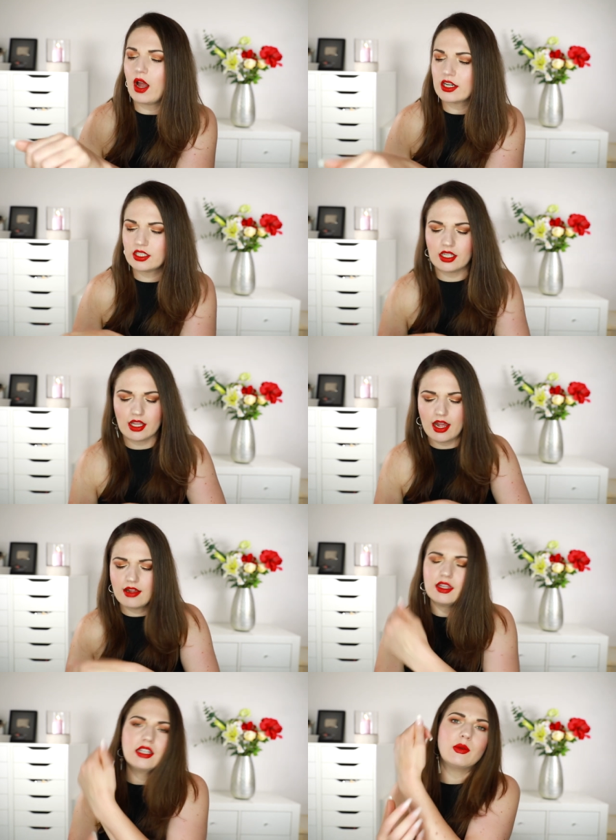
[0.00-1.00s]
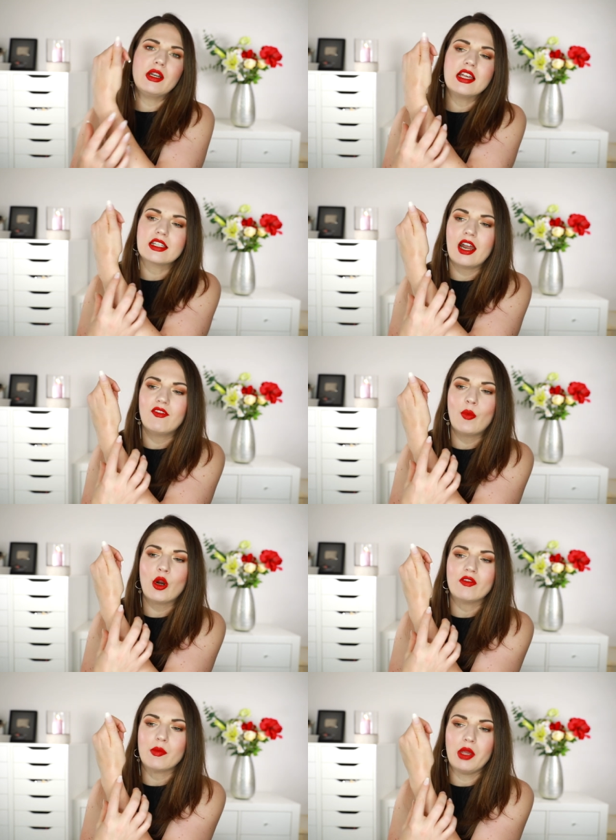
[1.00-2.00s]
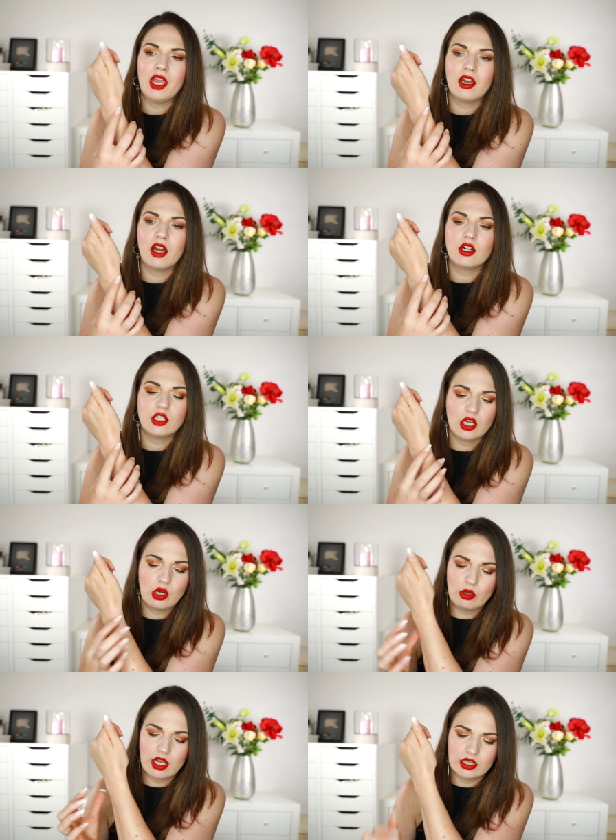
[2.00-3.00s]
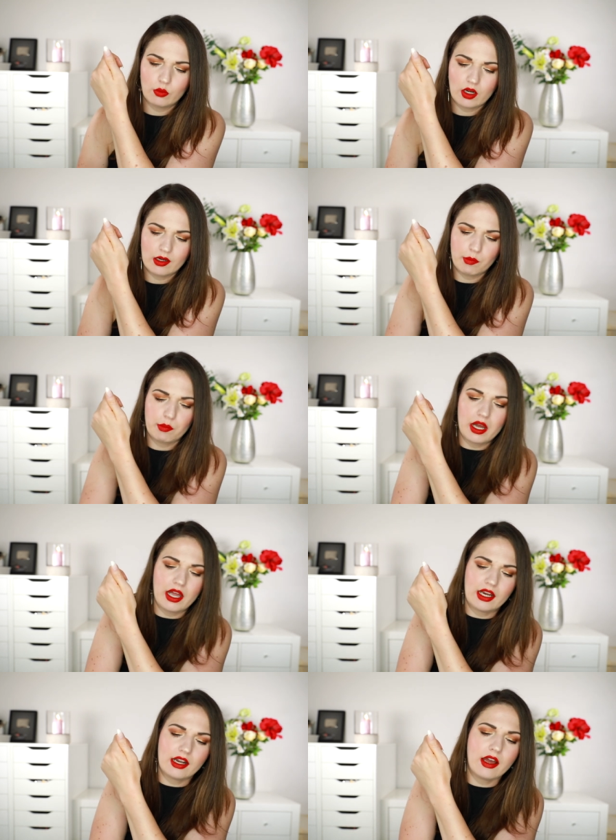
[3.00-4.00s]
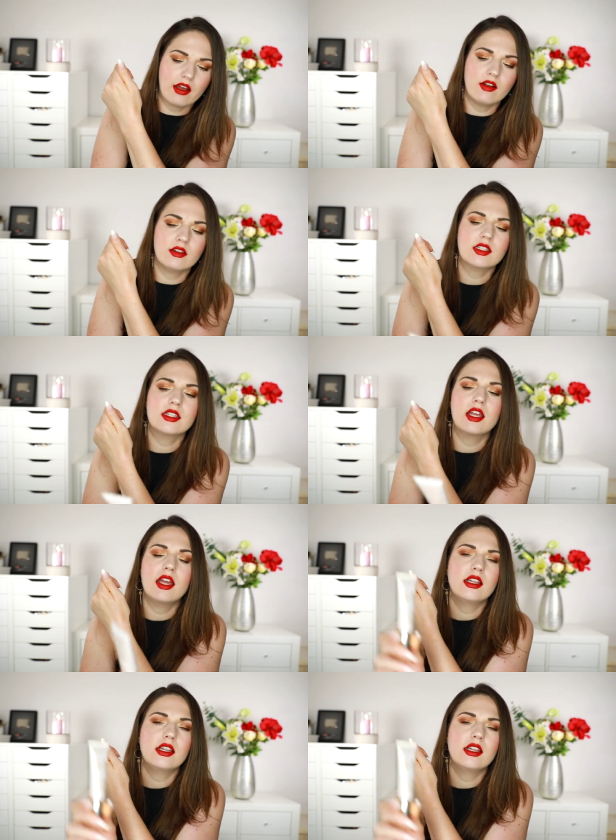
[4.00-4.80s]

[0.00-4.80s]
Actually, this one has kind of more of a pink undertone, and the one by Clarins,